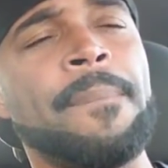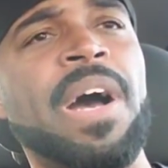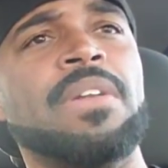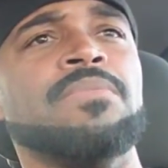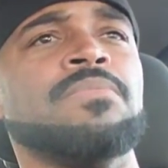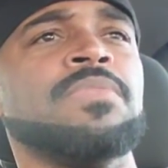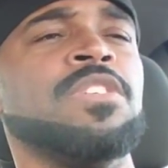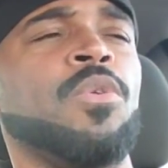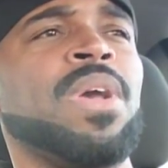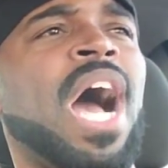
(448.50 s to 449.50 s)
But,
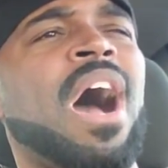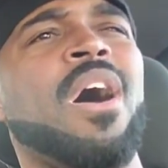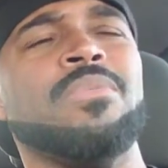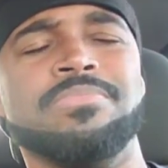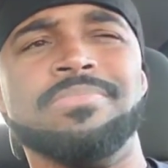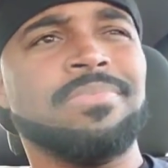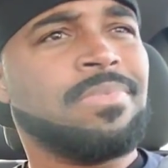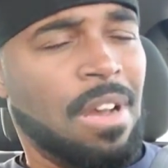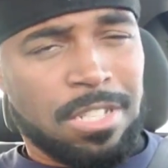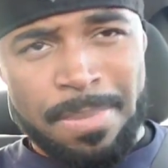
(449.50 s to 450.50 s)
you know, we all
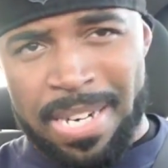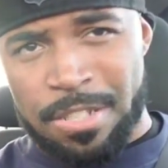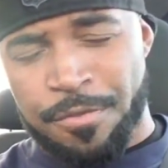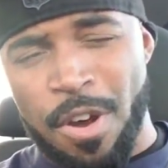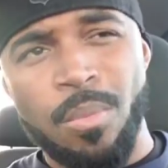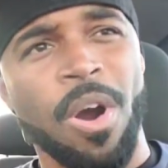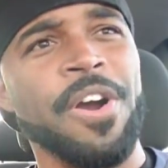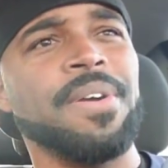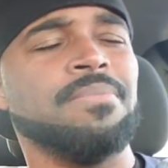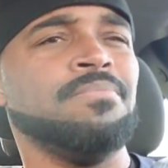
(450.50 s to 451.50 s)
talked about his
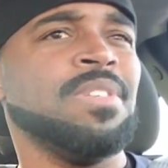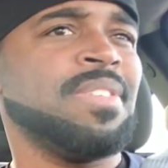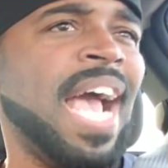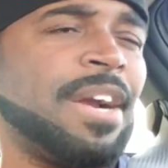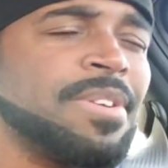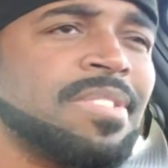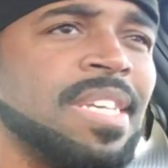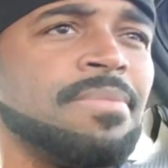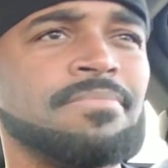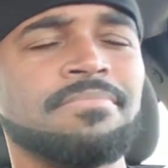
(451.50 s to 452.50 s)
footwork, his
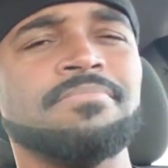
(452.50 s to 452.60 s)
accuracy.